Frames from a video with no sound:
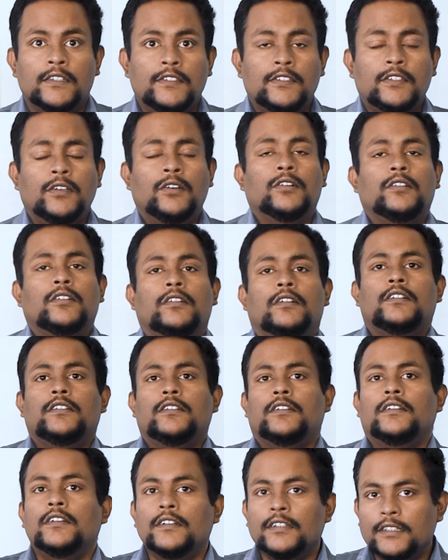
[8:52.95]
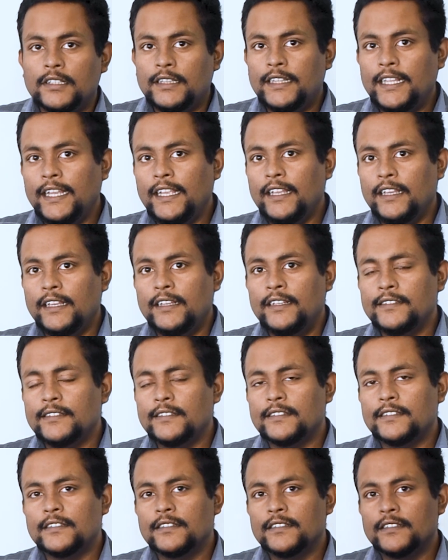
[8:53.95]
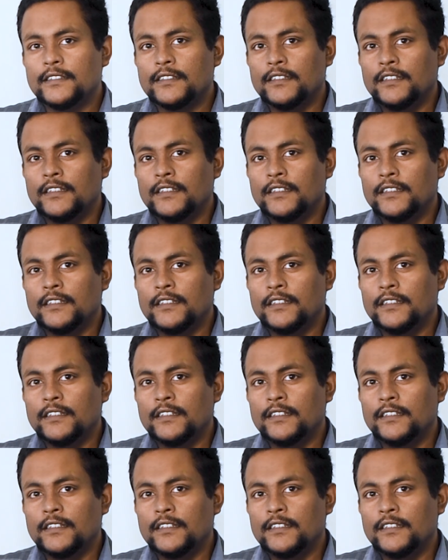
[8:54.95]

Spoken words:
So the thing is,